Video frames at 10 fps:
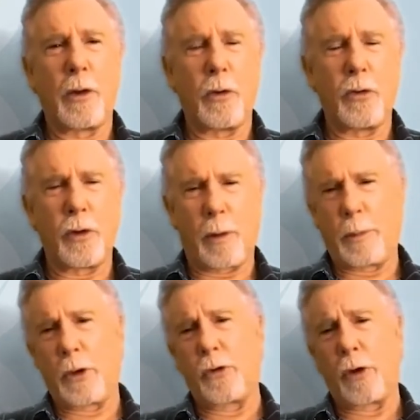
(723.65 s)
New Zealand,
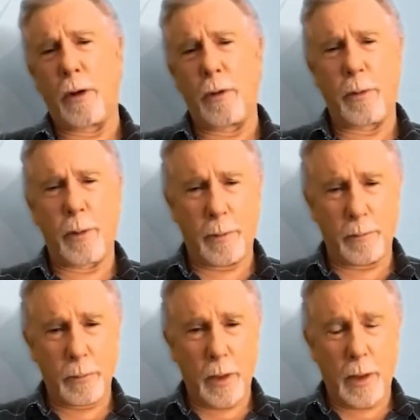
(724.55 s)
because you've got to